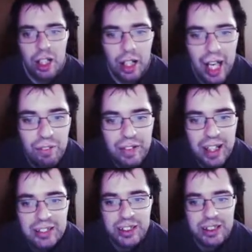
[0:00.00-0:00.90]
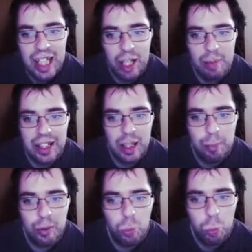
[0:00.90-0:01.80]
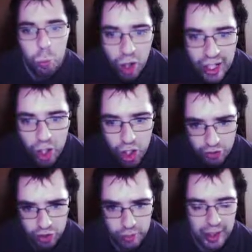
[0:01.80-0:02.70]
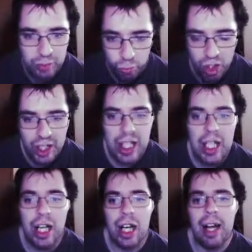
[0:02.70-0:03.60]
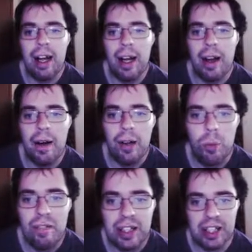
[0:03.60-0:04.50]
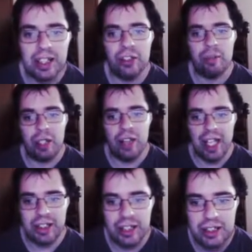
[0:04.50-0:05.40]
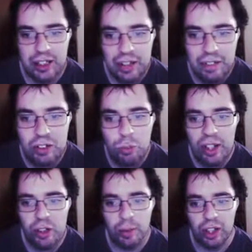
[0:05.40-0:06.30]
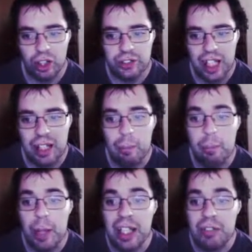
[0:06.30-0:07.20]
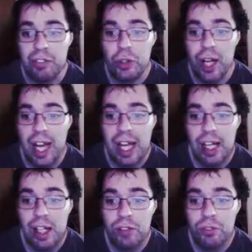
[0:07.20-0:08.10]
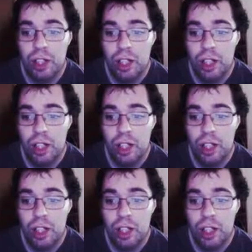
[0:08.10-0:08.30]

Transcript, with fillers: Everything is the same except one R group and one of the 600 amino acids. This is what it normally looks like, but if you have